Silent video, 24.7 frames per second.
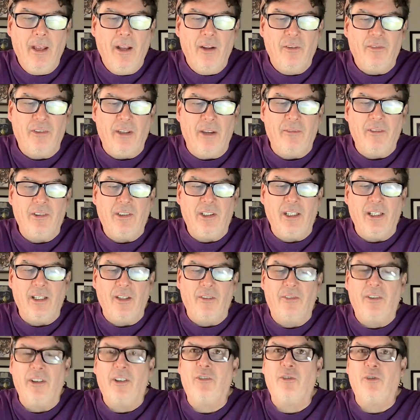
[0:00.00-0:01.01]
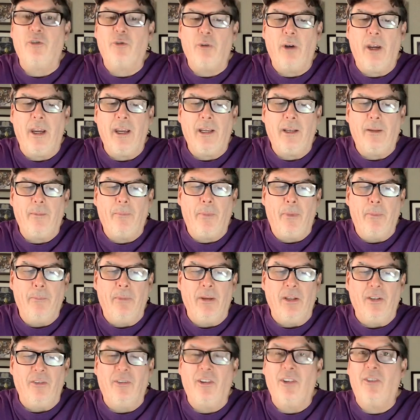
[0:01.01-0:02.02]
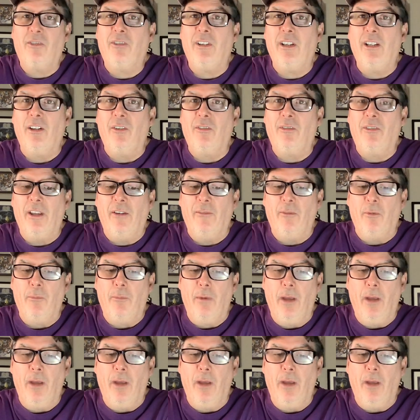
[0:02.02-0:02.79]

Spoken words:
17-6, Drake beat 16-7